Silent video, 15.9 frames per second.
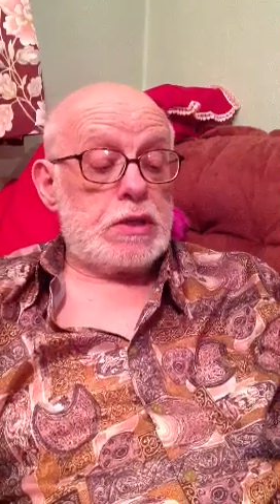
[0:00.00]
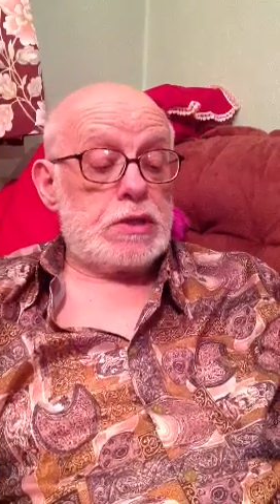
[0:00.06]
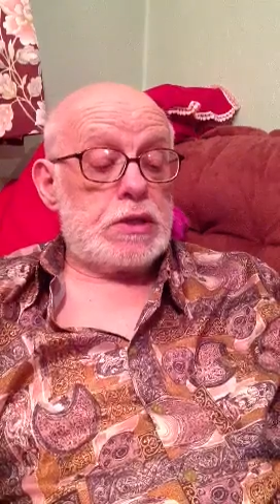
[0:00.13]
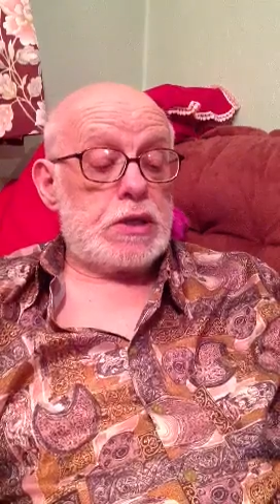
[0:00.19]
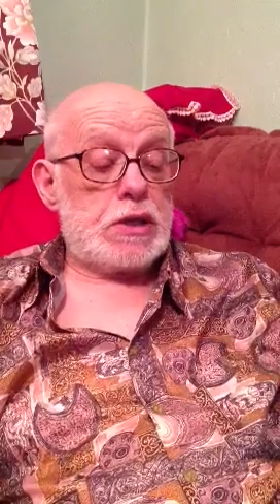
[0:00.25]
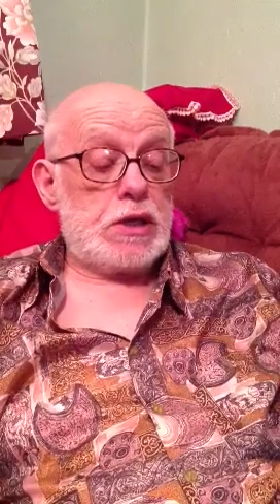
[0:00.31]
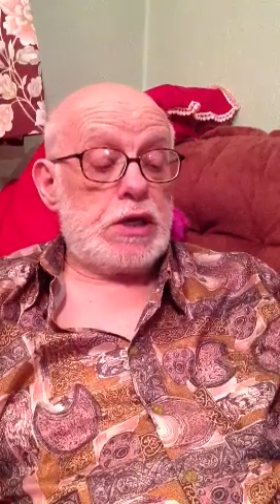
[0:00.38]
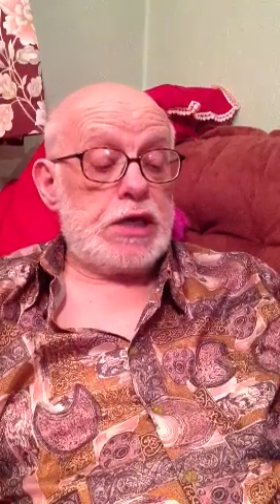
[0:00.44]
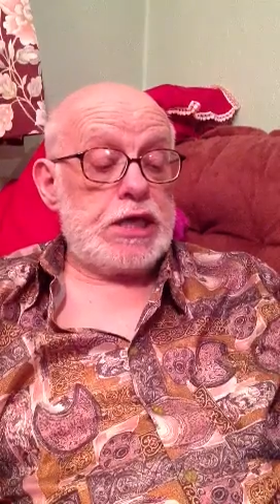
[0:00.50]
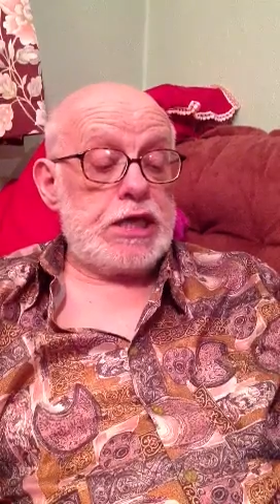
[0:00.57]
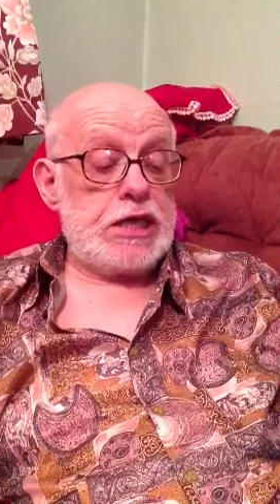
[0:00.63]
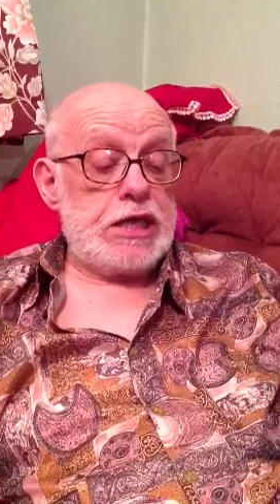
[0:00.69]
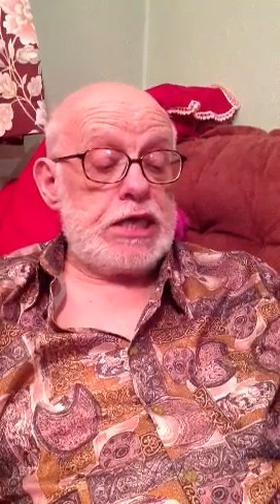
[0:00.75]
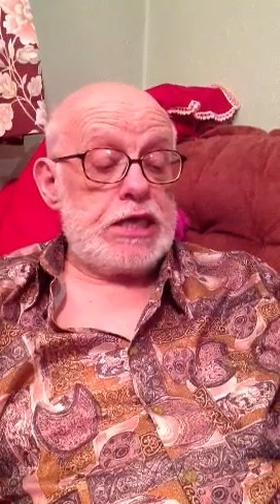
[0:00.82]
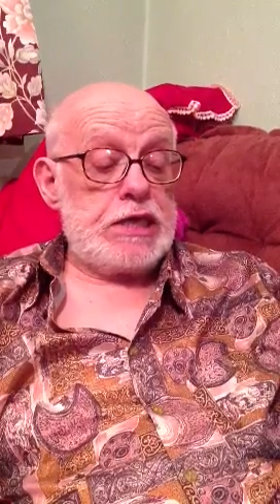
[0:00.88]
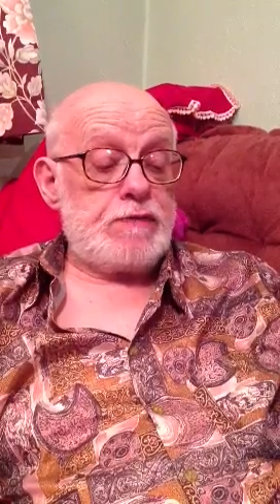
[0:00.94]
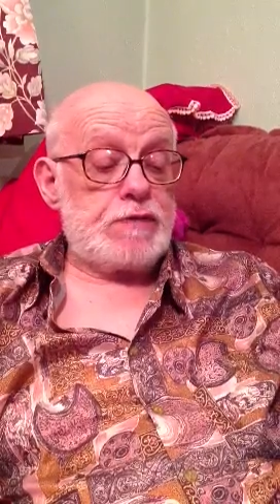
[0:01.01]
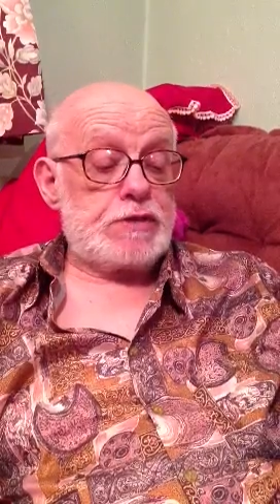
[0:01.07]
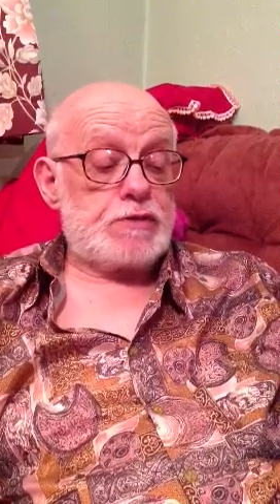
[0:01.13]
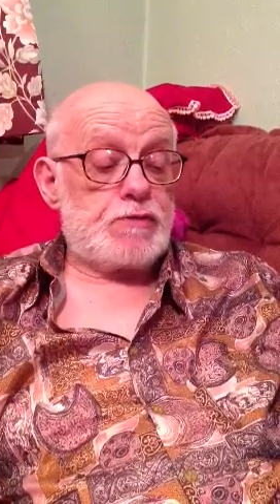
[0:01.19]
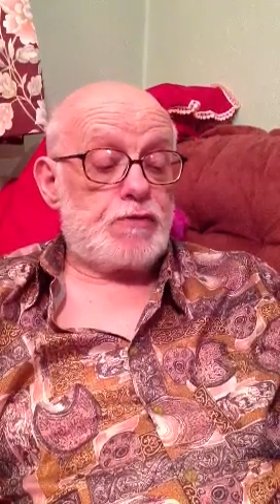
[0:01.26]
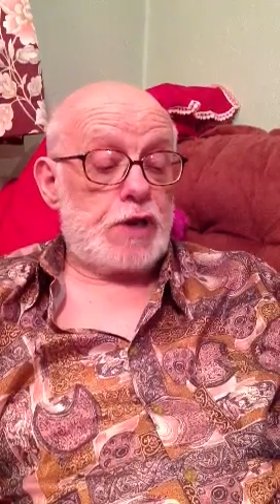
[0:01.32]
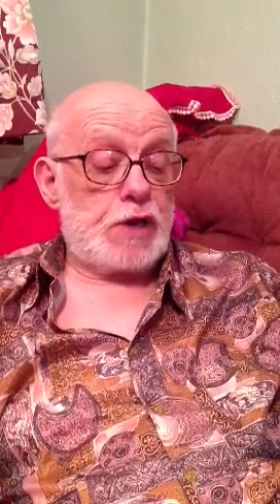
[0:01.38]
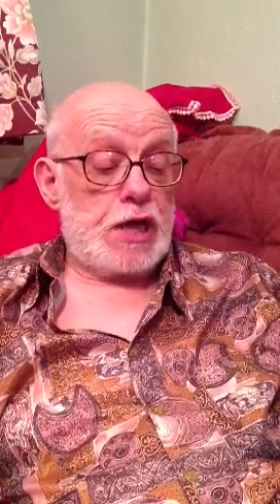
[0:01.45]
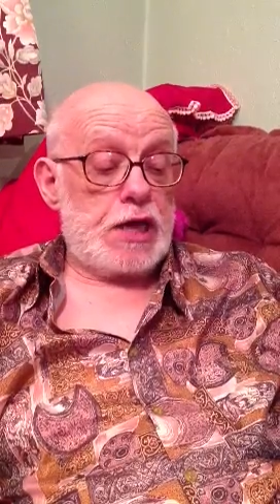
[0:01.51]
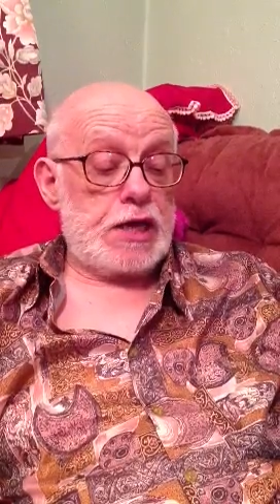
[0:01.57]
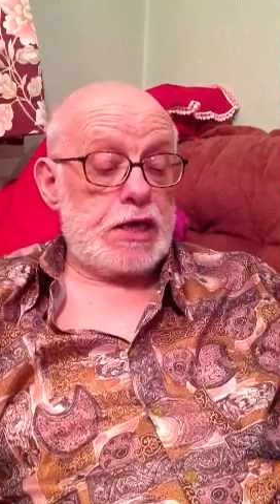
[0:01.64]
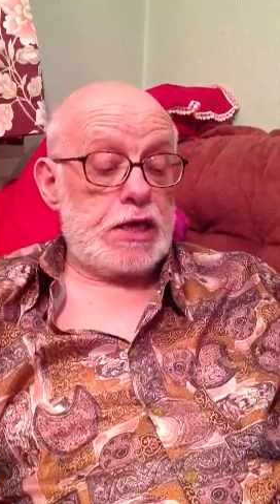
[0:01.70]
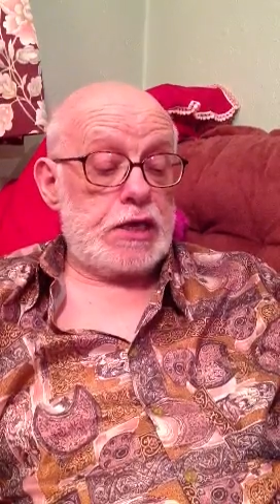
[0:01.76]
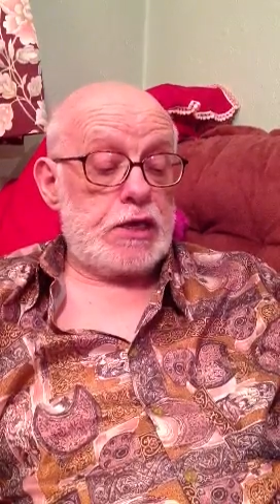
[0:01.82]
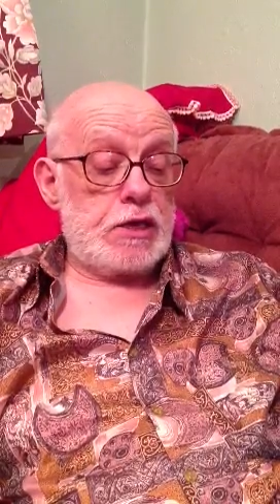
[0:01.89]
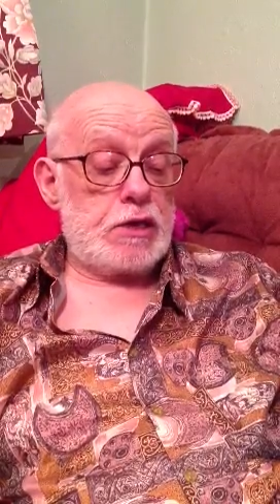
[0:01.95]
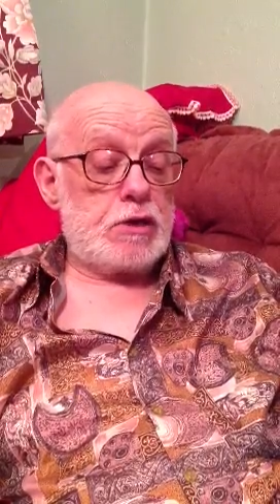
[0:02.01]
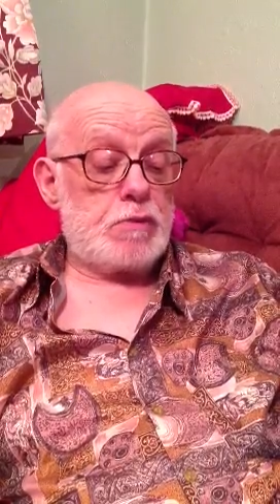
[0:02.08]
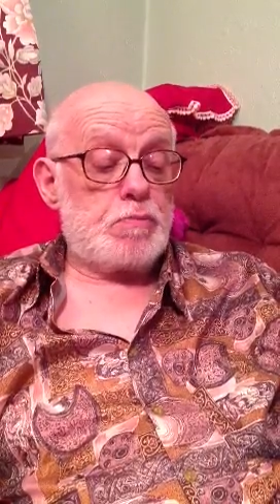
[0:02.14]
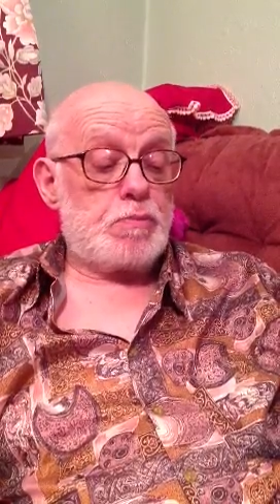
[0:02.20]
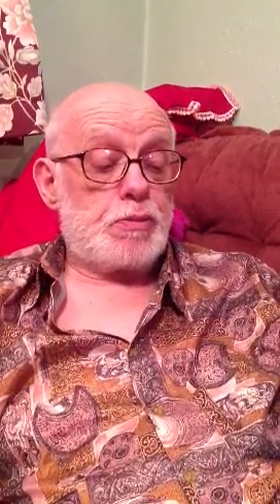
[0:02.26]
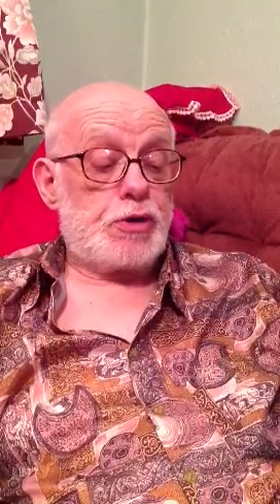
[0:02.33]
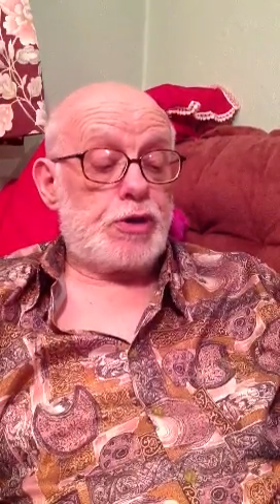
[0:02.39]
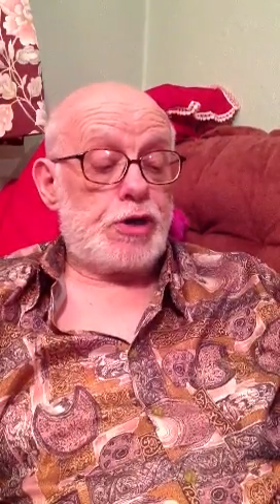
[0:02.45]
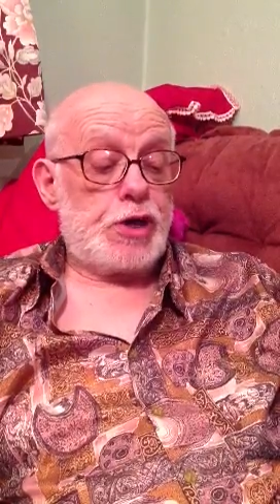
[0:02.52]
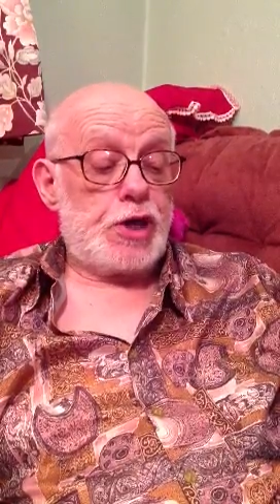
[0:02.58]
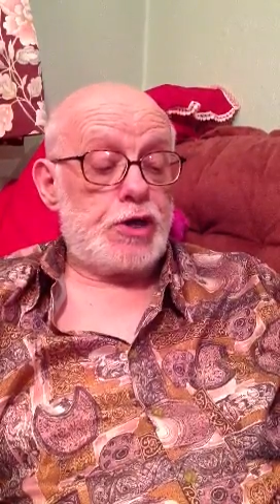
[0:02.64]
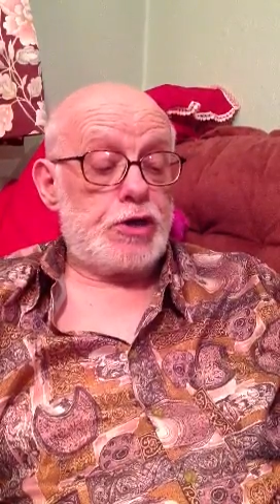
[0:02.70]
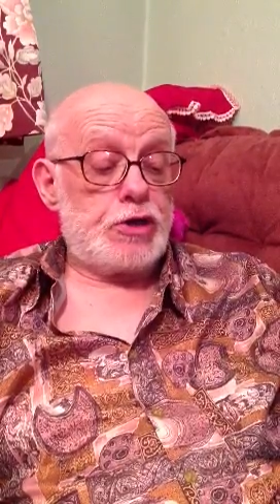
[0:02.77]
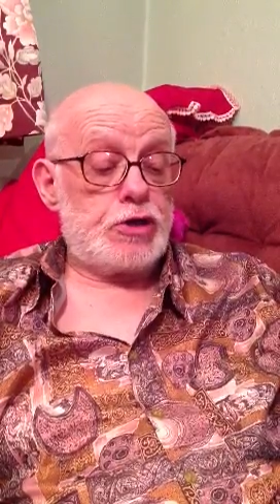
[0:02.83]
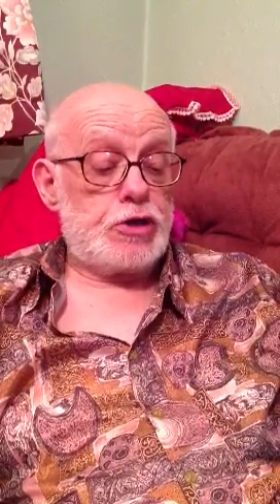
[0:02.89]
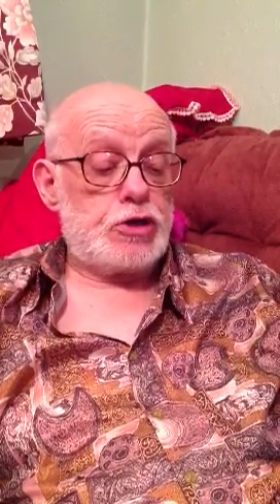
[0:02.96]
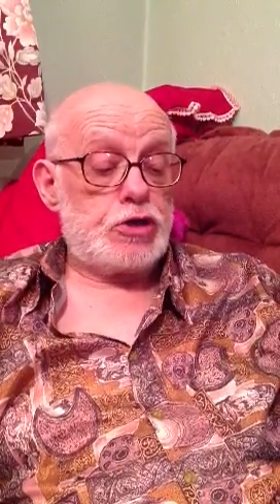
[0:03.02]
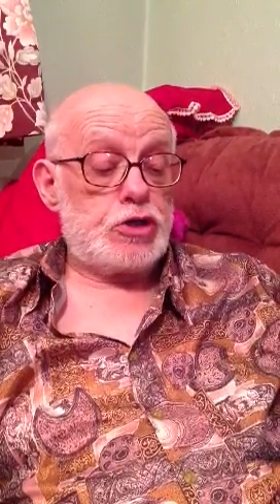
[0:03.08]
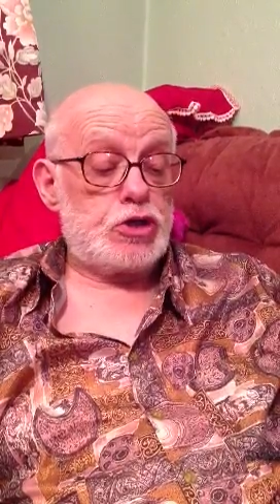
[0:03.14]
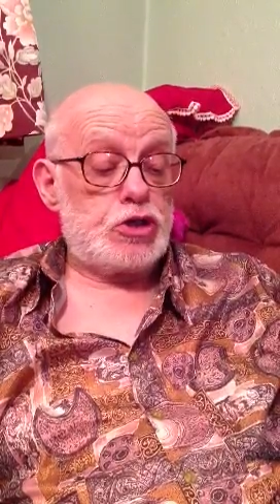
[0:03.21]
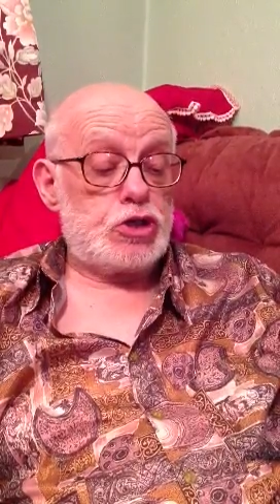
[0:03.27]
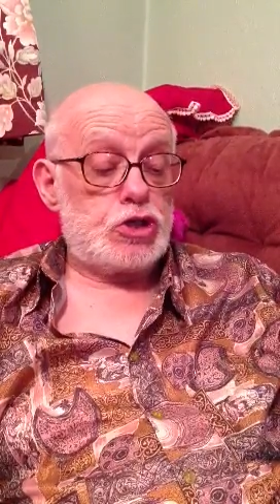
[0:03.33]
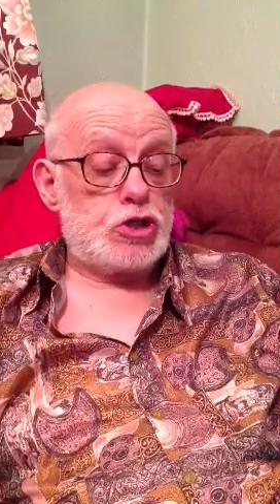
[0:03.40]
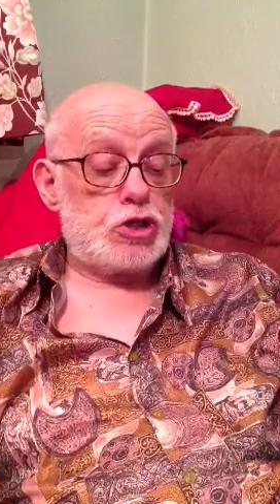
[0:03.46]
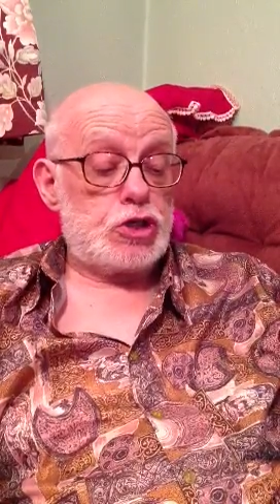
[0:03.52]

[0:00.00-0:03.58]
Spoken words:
the leaves flying plunge.